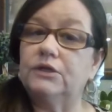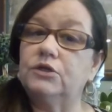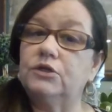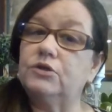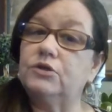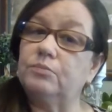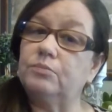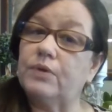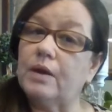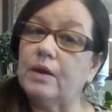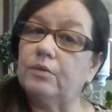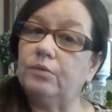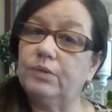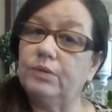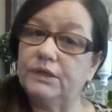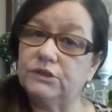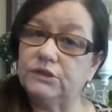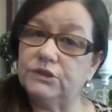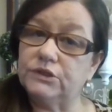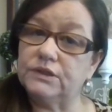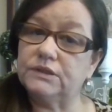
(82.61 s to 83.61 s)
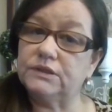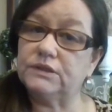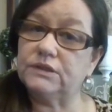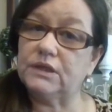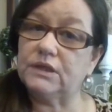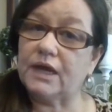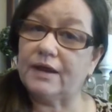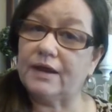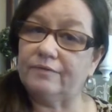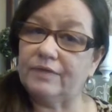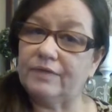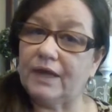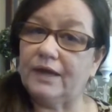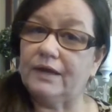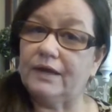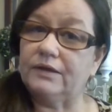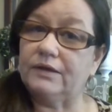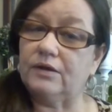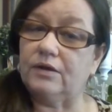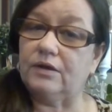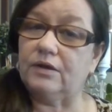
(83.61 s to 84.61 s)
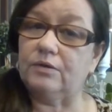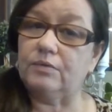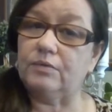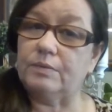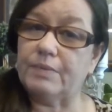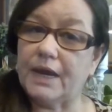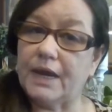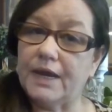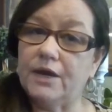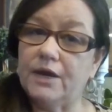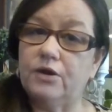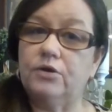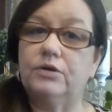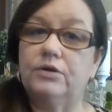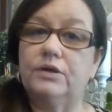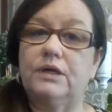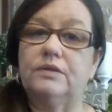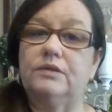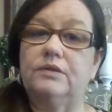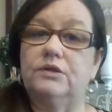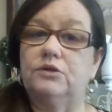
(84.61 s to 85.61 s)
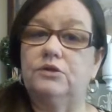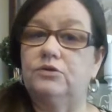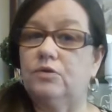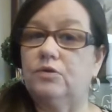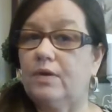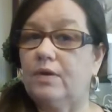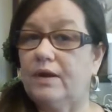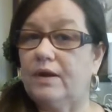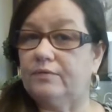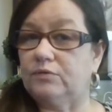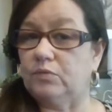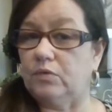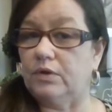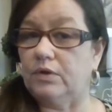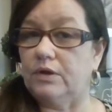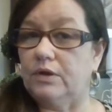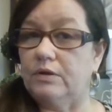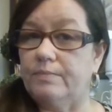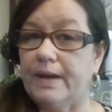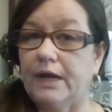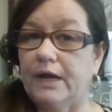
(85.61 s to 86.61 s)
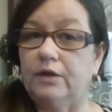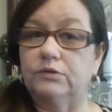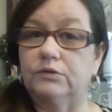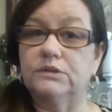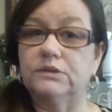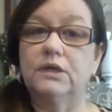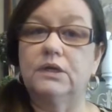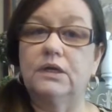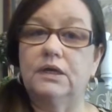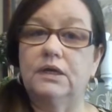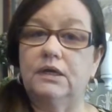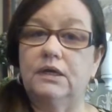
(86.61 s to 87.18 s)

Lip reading: You can probably just have that repaired, and then you don't have to worry about